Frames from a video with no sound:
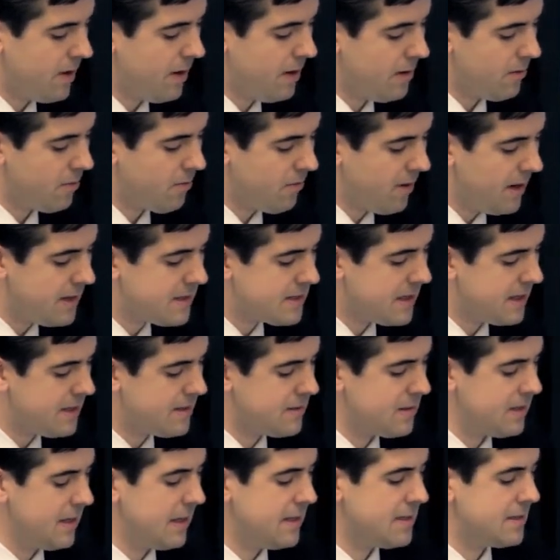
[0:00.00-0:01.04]
in great
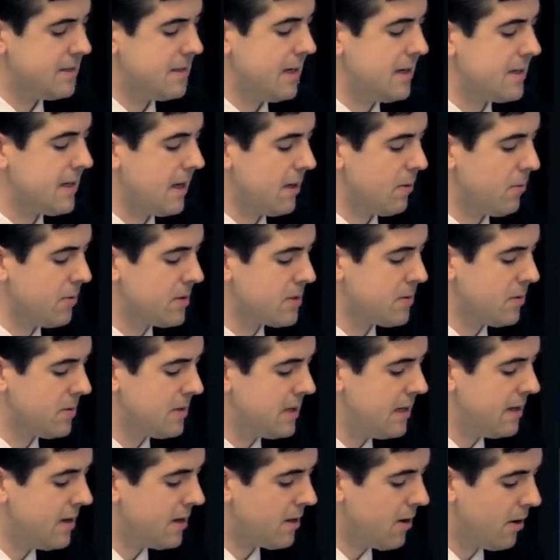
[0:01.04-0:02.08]
detail was,
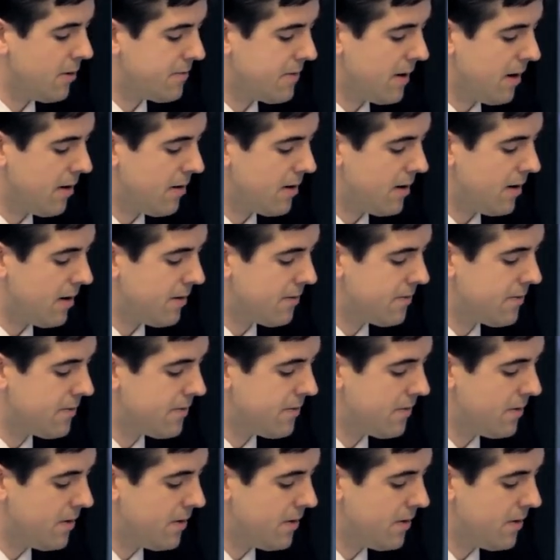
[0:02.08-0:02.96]
did it go far enough?